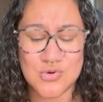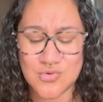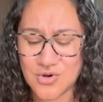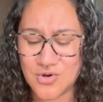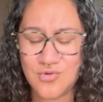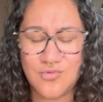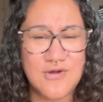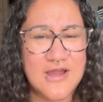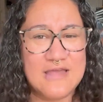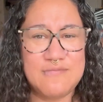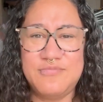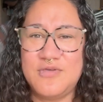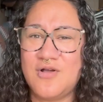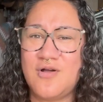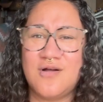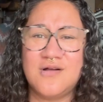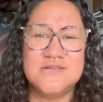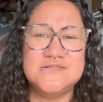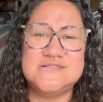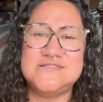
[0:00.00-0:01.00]
or grab the
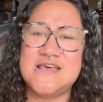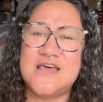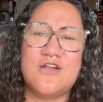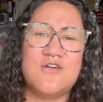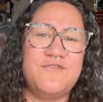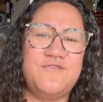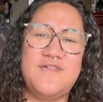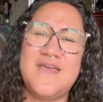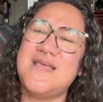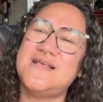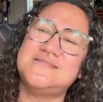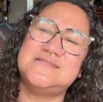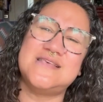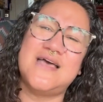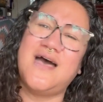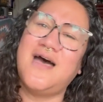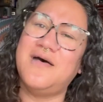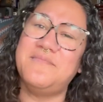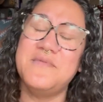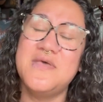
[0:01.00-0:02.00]
cards that are face
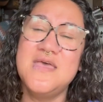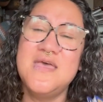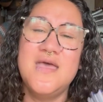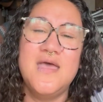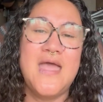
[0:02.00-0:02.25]
up.